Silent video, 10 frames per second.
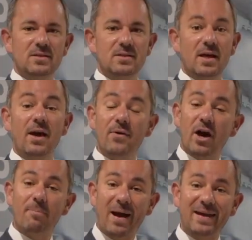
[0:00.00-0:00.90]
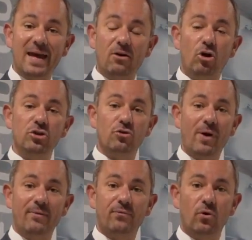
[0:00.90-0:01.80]
So here we are back out on the
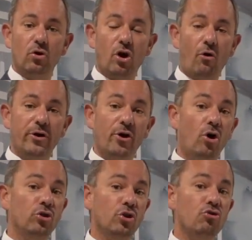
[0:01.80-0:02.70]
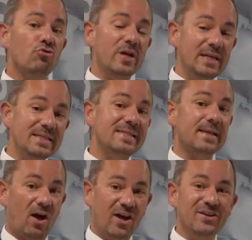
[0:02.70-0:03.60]
ground floor corridor on the green
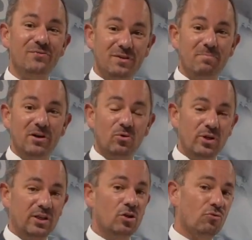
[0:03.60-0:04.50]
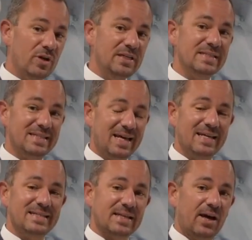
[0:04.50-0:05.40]
side of the building, the green
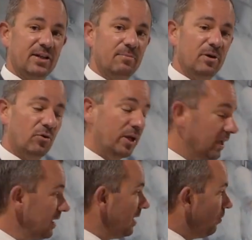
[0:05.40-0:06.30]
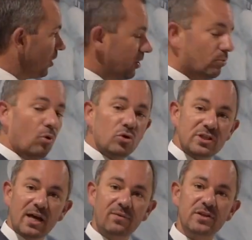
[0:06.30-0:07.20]
stairs side of the building. We're going to walk
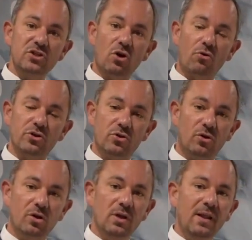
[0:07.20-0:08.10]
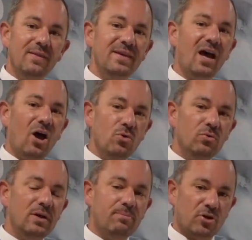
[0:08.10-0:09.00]
down this corridor. The
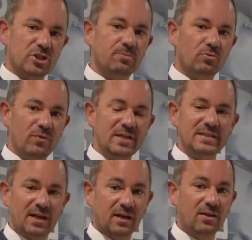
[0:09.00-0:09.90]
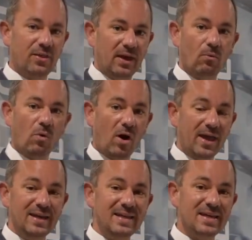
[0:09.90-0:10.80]
only possible reason I could think why
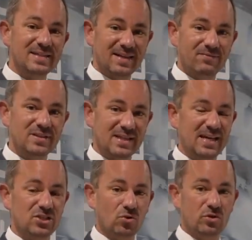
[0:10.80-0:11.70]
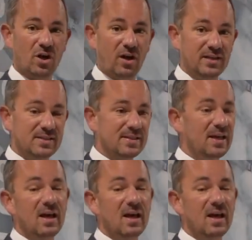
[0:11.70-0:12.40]
any year 7s, 8s or 9s